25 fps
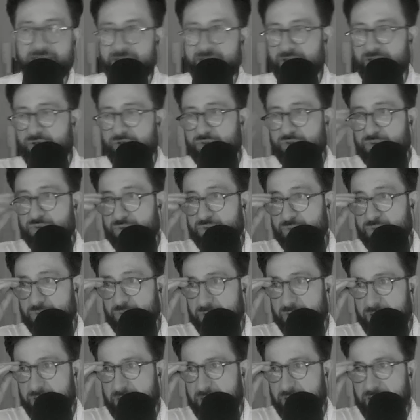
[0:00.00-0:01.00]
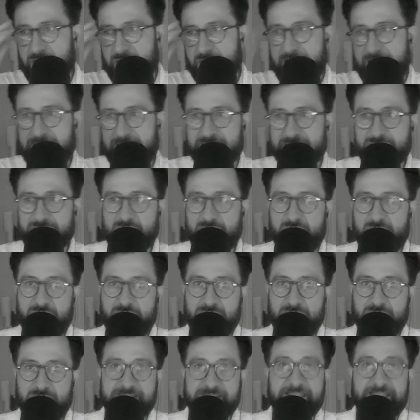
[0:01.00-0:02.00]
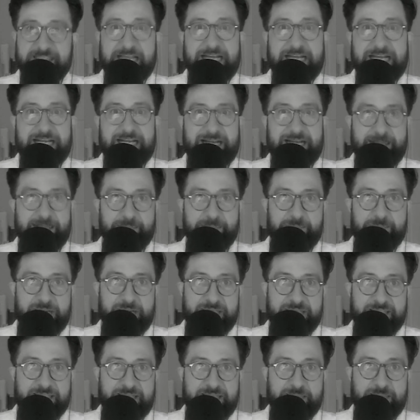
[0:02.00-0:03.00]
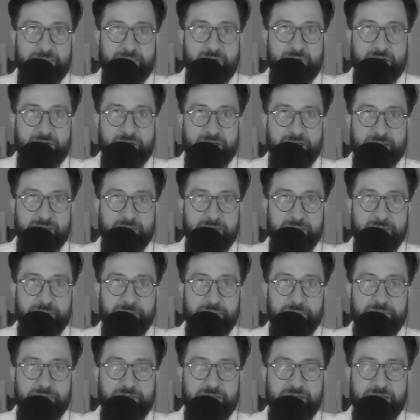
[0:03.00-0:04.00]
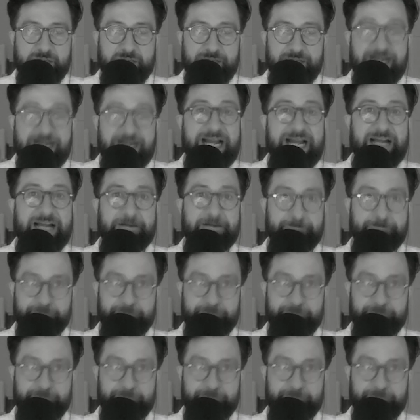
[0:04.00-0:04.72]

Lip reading: who I saw skating at a skate park in Manhattan,